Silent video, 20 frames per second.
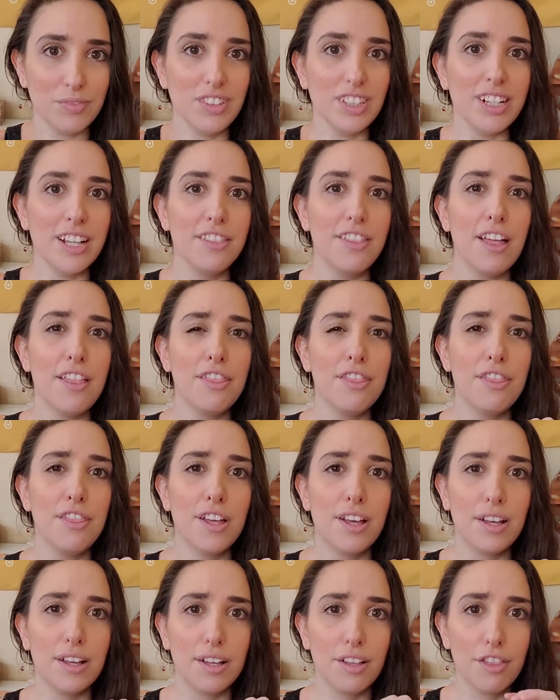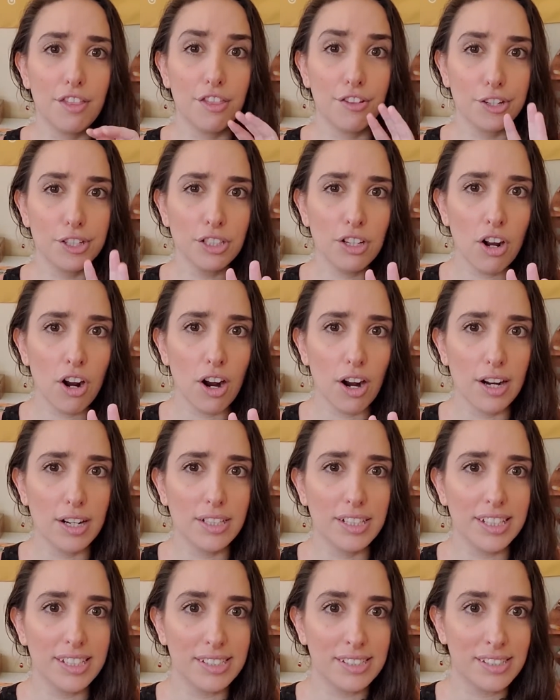Then the 3rd
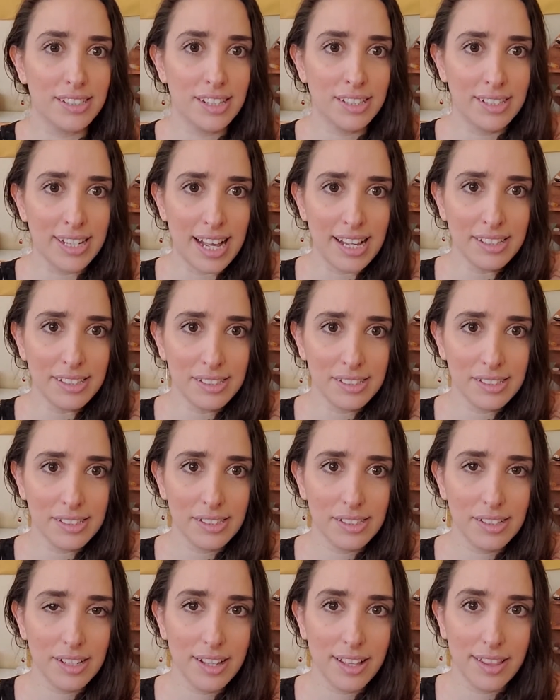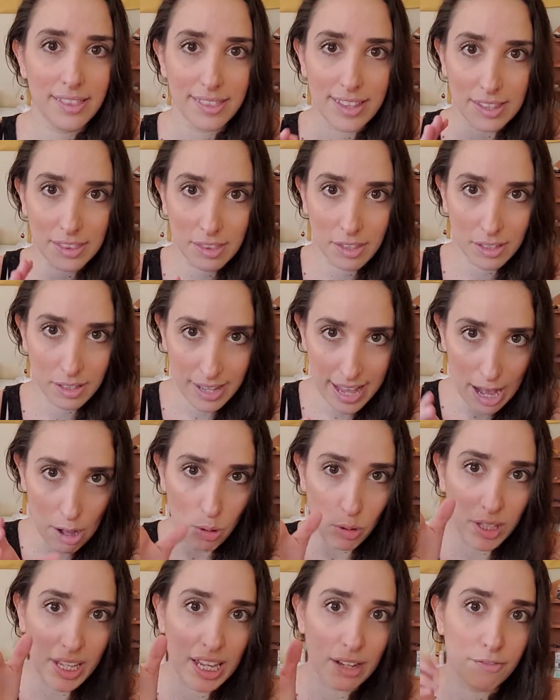card is the nest that the
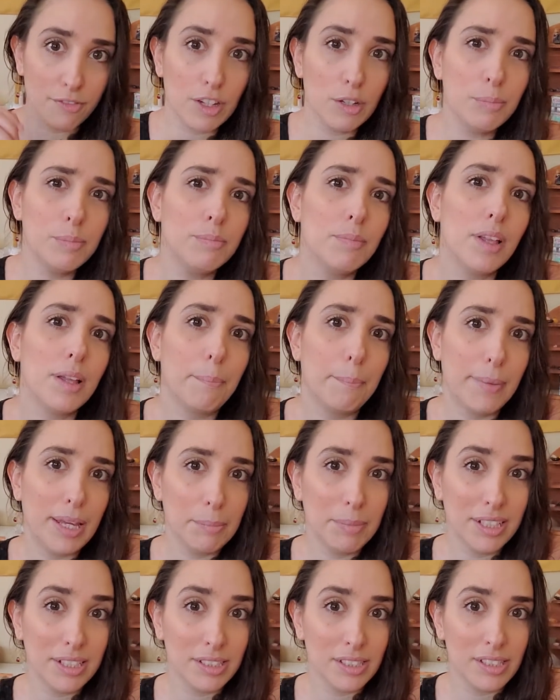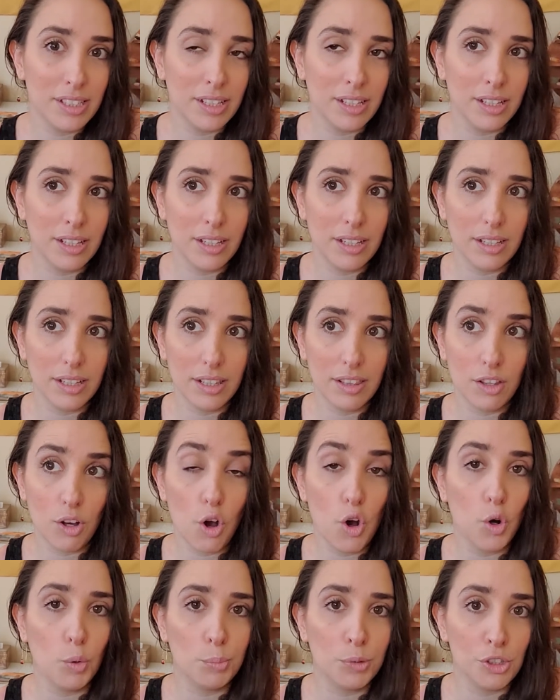owl came from. Maybe it's the
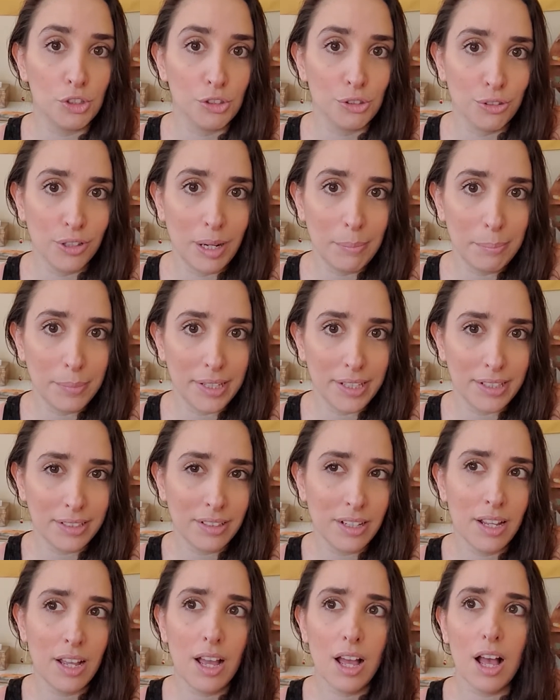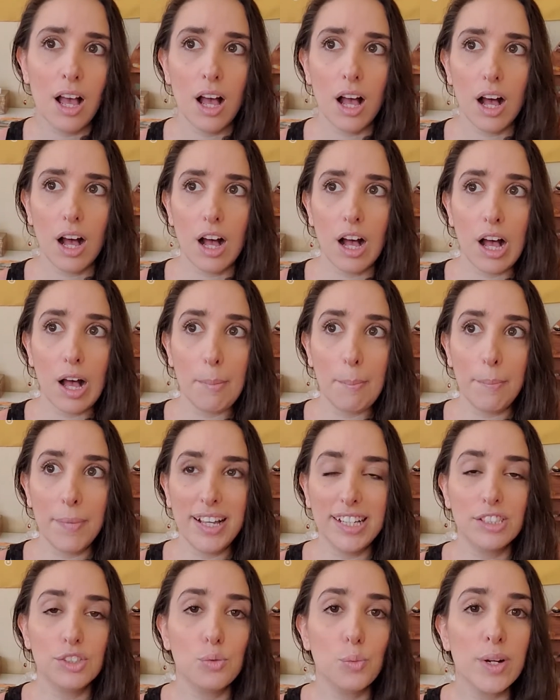home you grew up in.
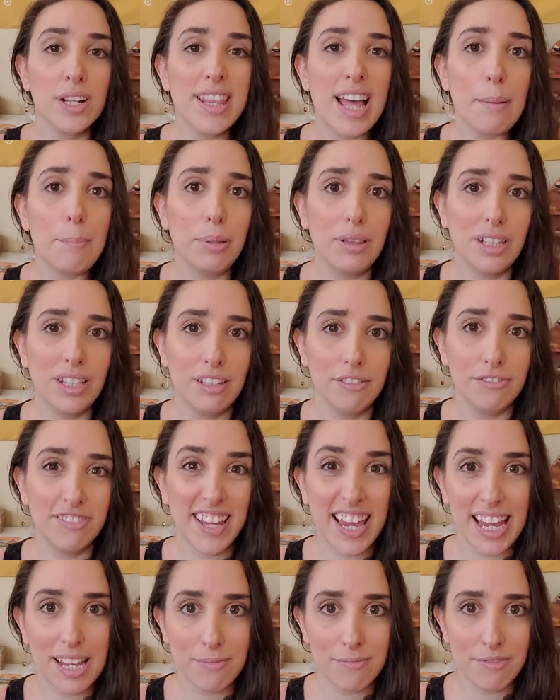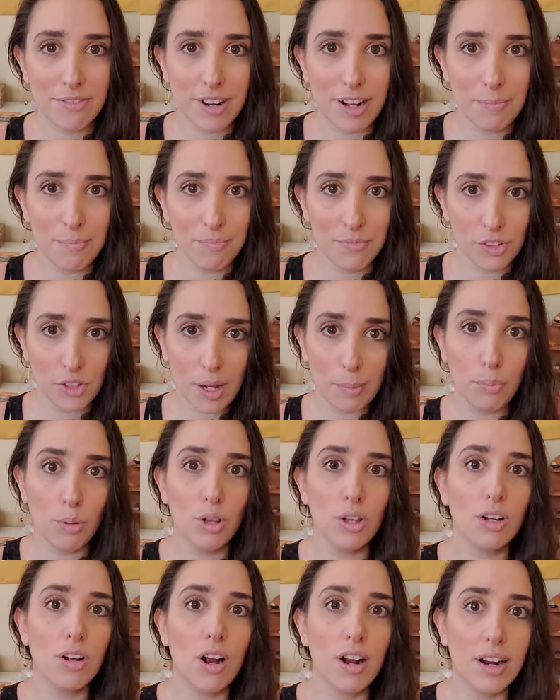It's where that belief came from. So I pull
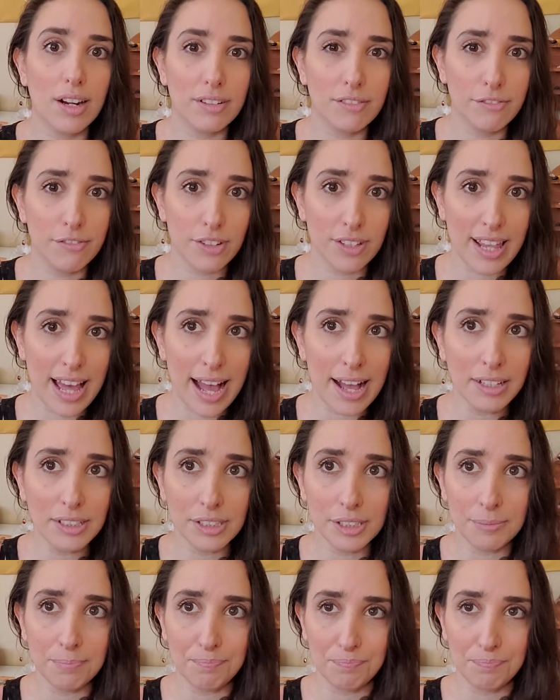a card for that.